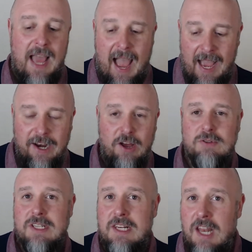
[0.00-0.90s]

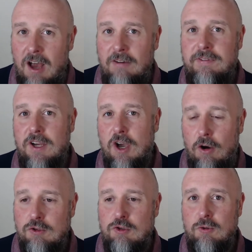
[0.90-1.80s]
Adults love
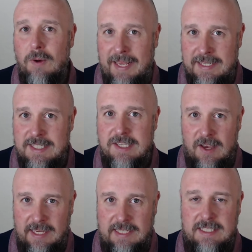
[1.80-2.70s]
cultural
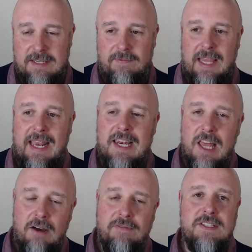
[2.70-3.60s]
insights. They
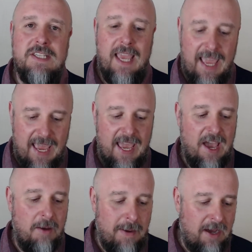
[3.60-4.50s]
love to hear
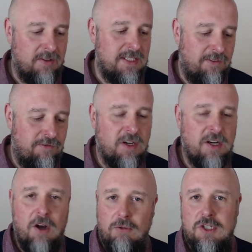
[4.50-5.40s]
about the different
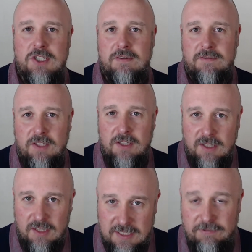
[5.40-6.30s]
cultures of
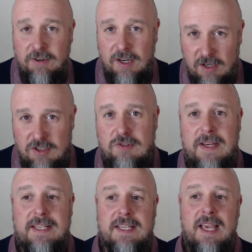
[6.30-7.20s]
different
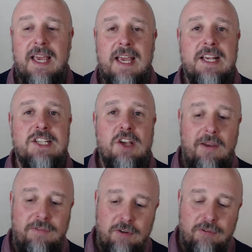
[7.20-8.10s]
countries. So
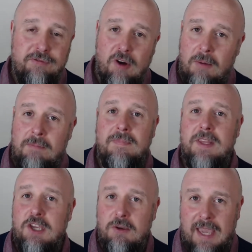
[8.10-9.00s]
if you're from
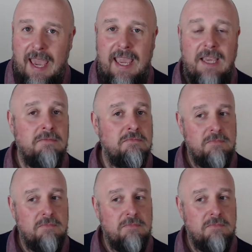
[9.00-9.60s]
the UK,